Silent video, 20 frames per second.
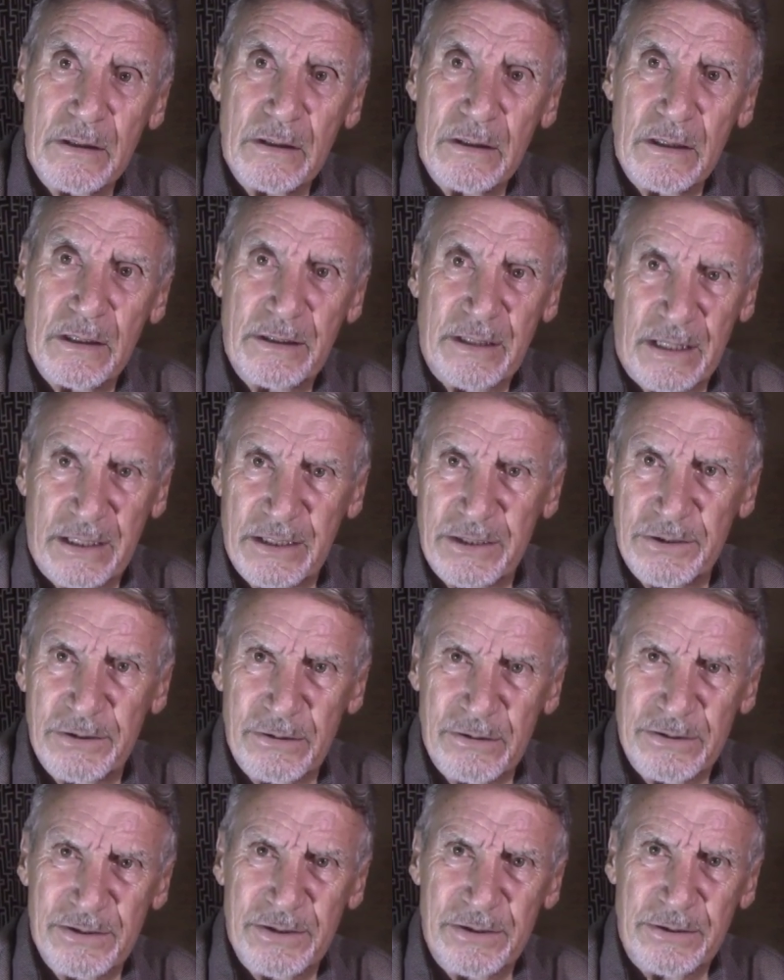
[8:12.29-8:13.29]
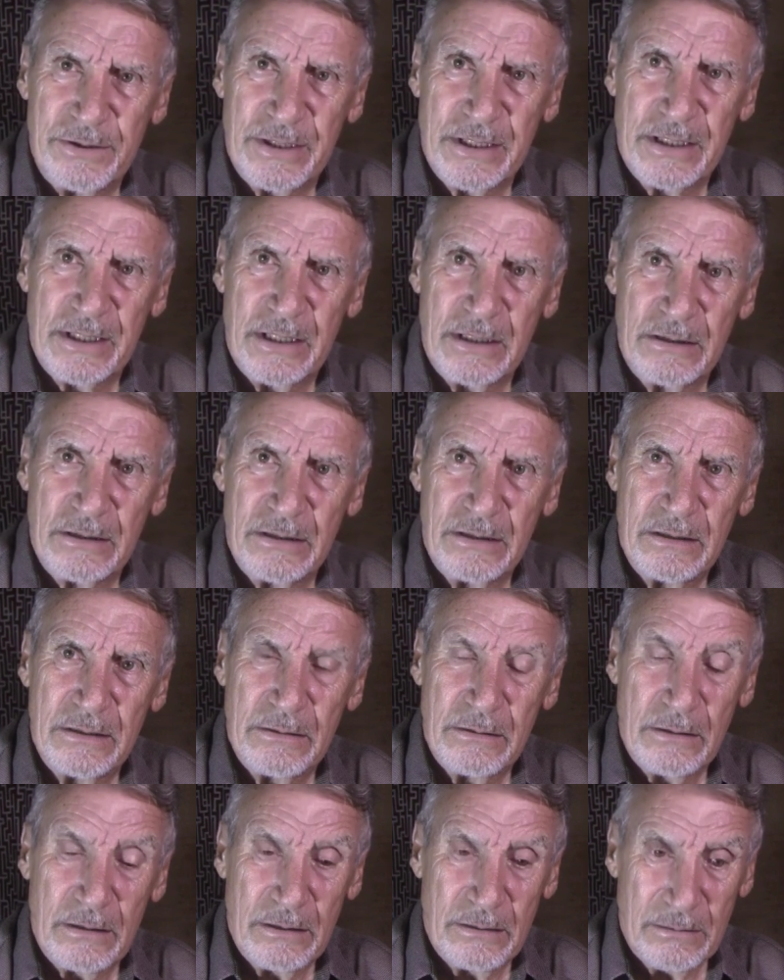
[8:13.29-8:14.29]
And then it's your turn again.
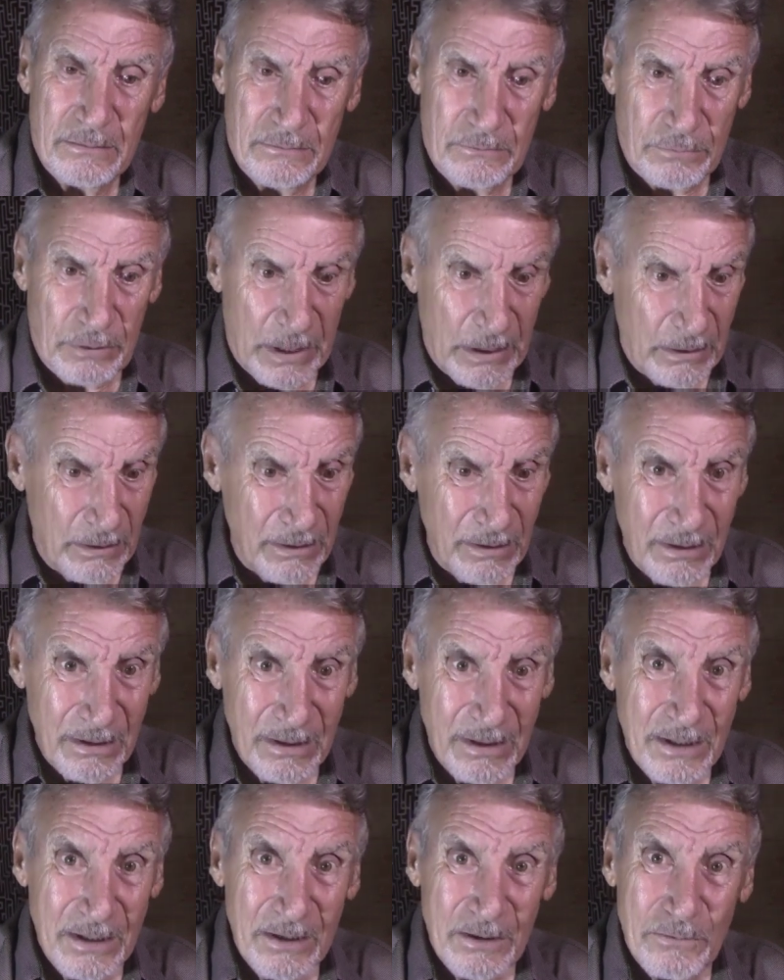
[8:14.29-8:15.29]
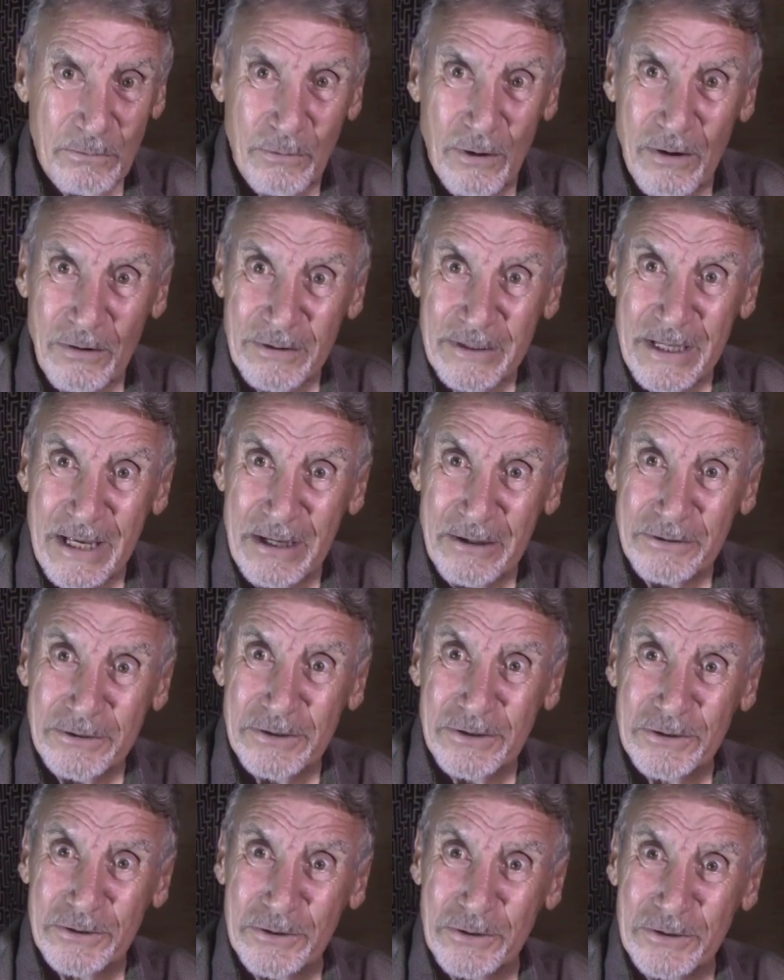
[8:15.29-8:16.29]
Well, what
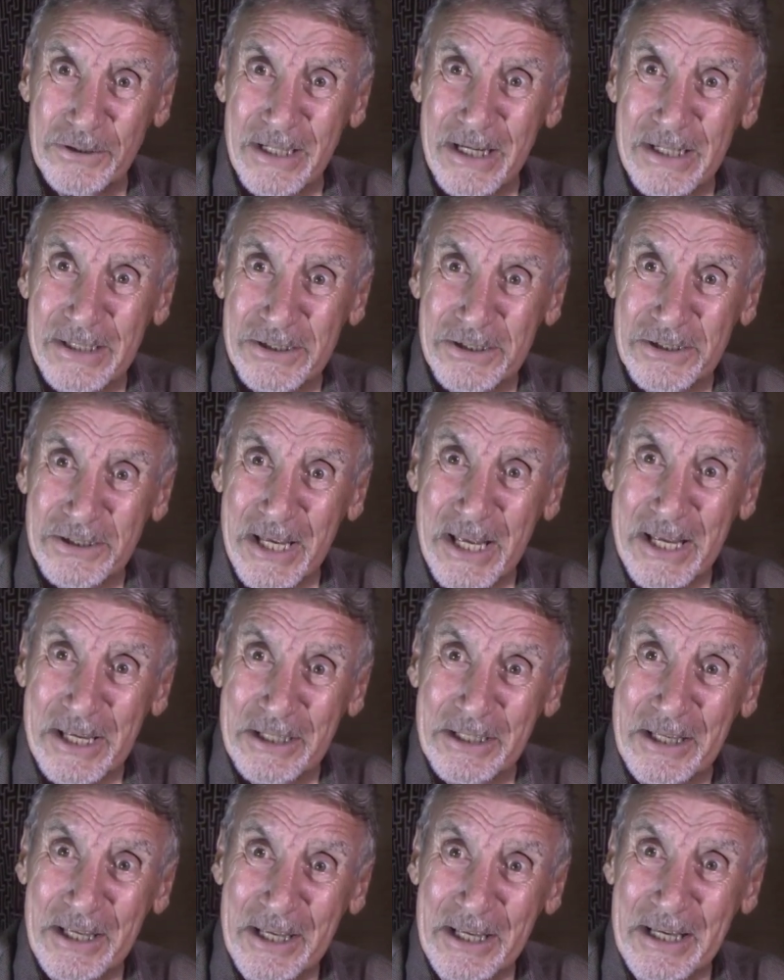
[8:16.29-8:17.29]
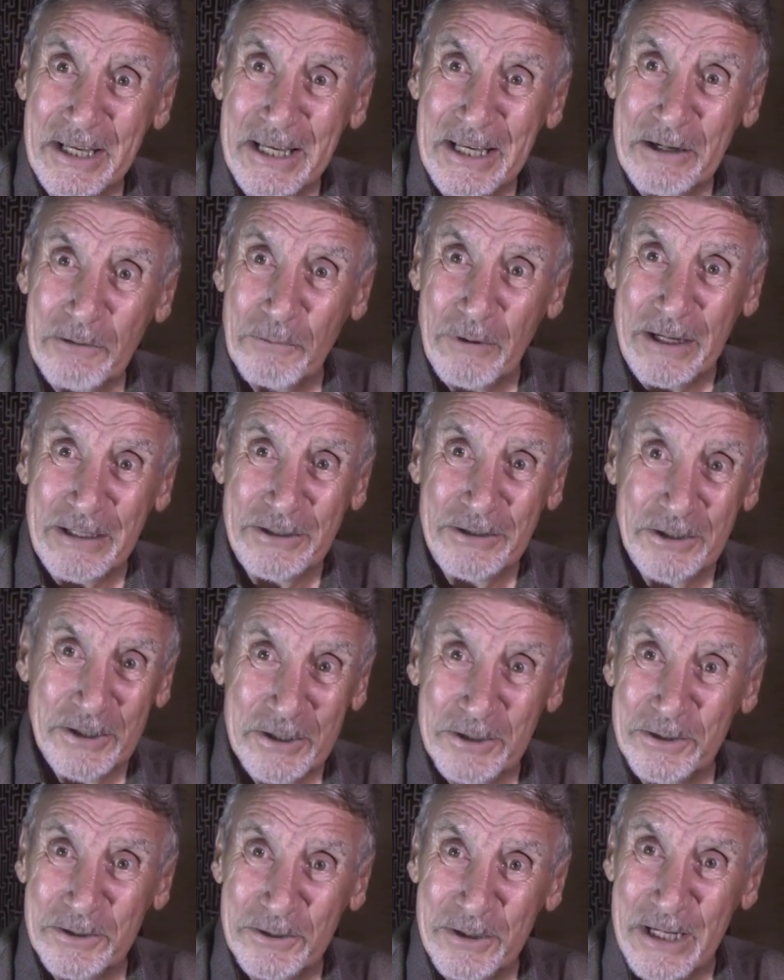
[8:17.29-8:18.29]
else could I say when
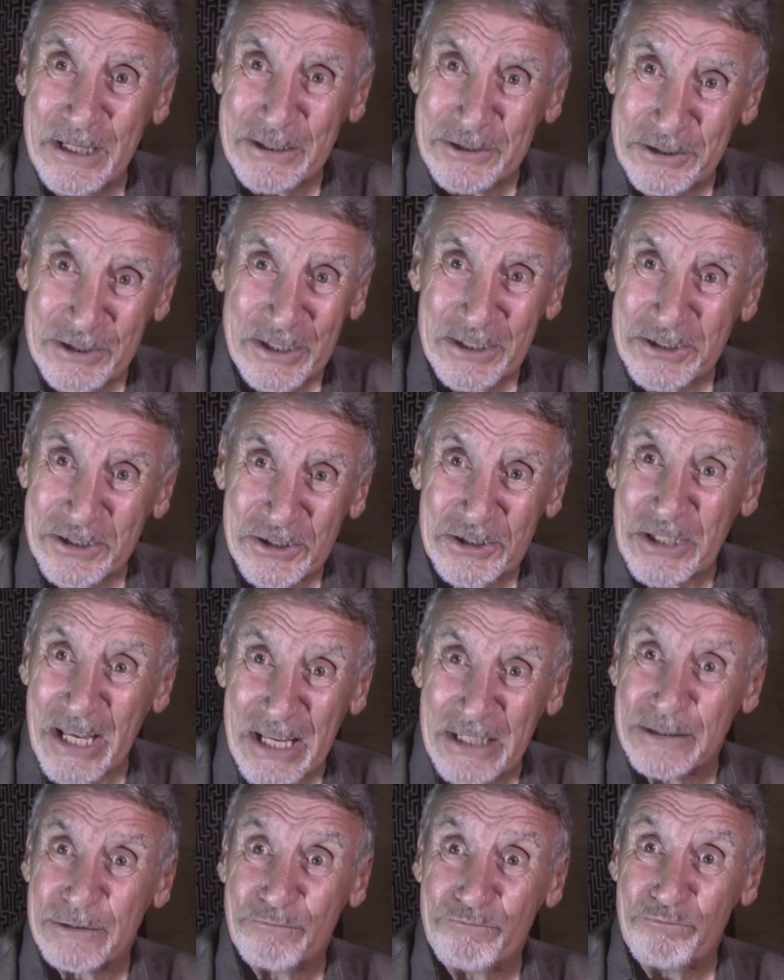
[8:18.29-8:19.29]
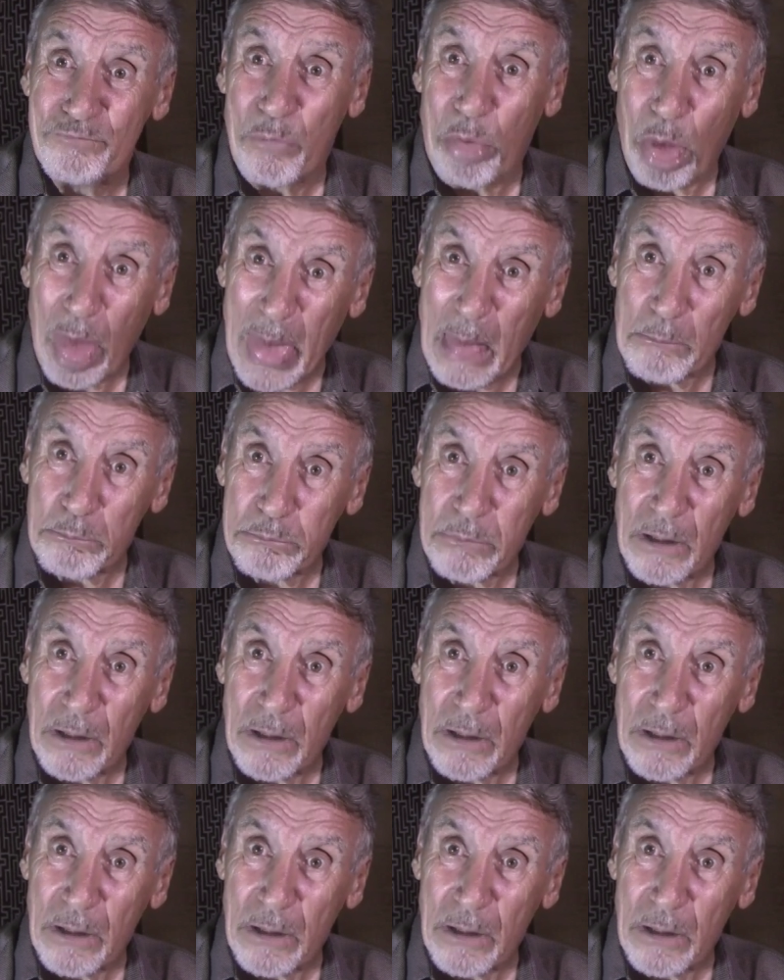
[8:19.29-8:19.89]
you had just said blah?